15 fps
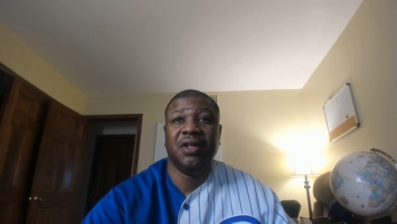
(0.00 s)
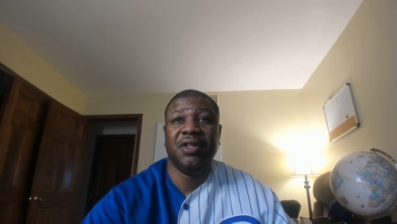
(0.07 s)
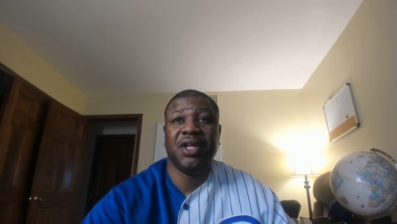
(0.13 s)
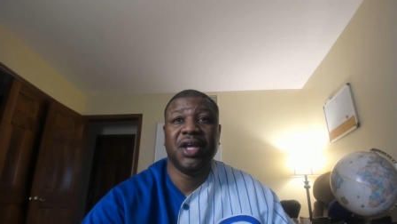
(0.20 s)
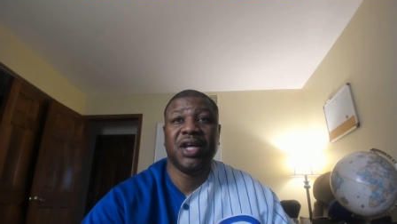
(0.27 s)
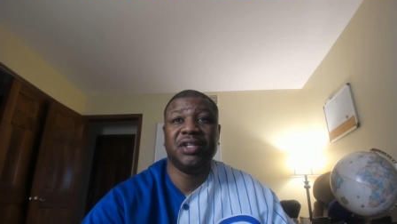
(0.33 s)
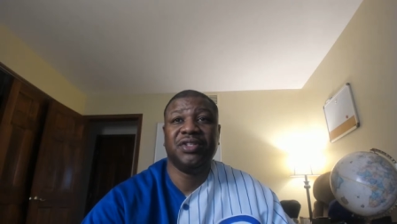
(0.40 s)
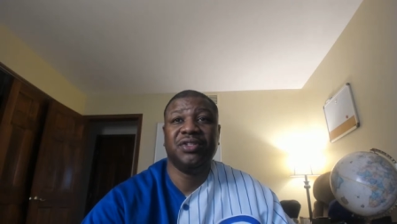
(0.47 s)

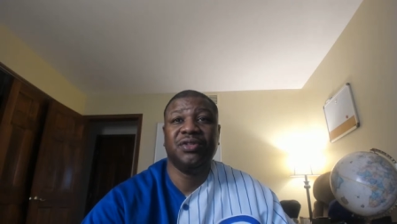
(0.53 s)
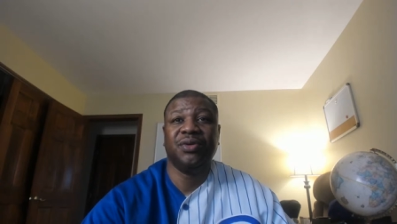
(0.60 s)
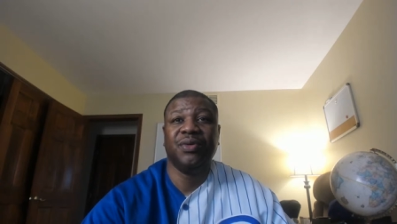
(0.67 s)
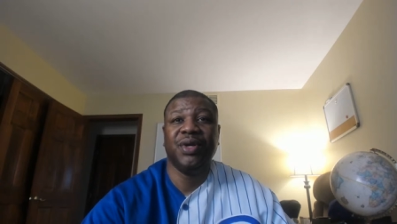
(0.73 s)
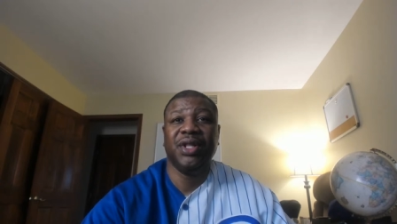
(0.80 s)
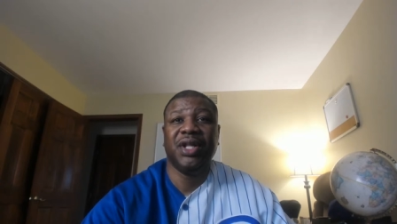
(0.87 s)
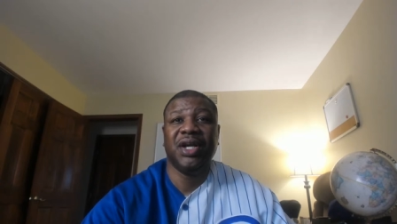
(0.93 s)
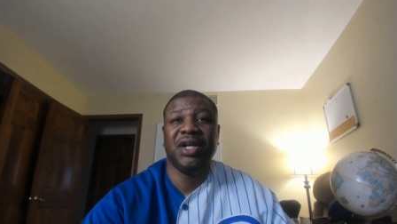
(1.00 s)
They got
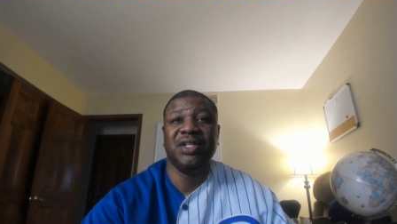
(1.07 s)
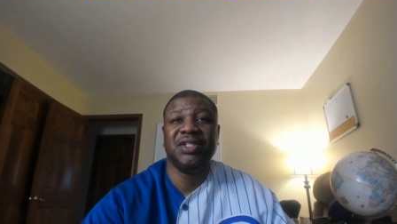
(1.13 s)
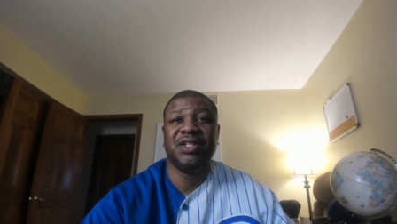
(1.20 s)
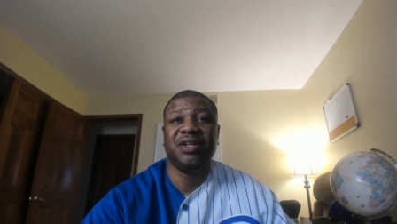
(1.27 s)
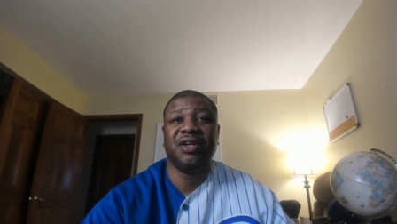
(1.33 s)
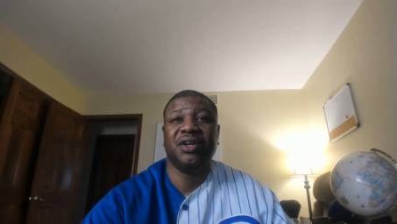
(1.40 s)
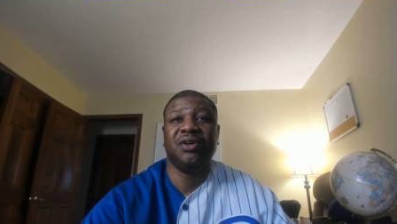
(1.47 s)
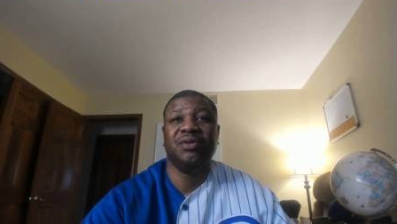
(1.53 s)
storylines
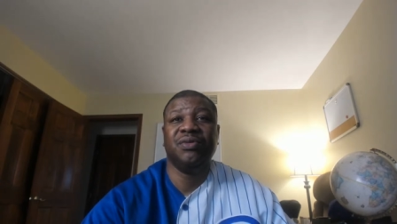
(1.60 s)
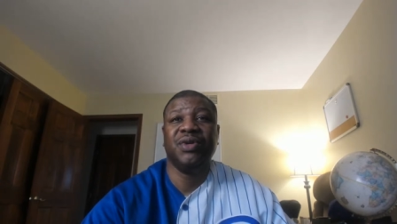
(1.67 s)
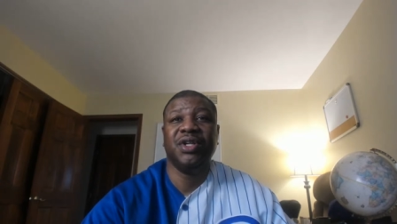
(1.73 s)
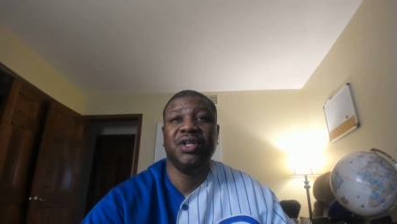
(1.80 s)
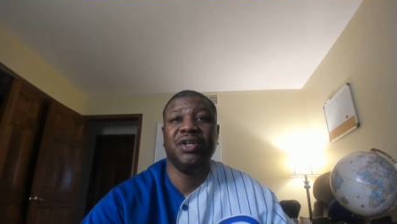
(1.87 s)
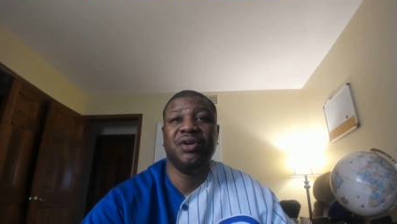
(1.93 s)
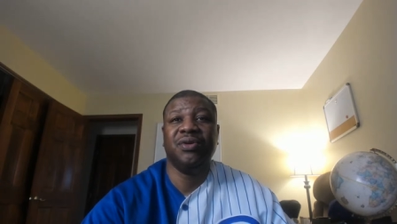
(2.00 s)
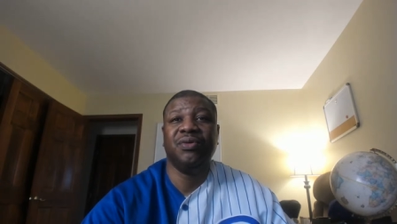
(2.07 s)
that are
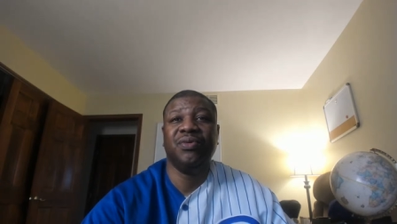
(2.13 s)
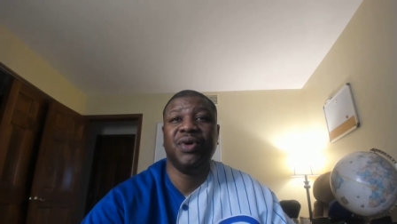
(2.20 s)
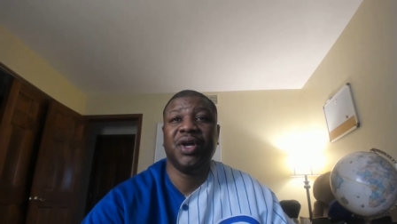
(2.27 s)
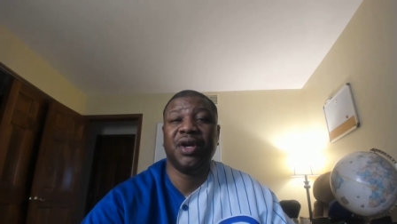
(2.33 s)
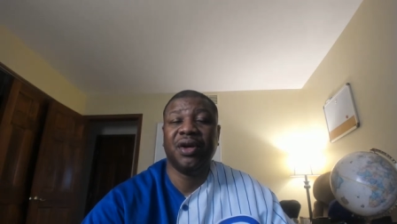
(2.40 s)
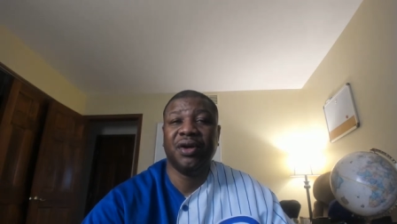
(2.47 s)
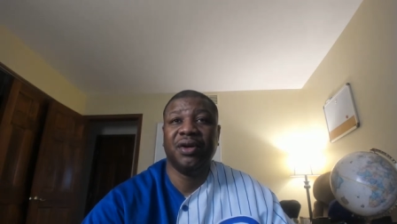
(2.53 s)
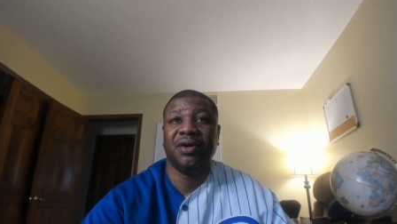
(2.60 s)
going nowhere.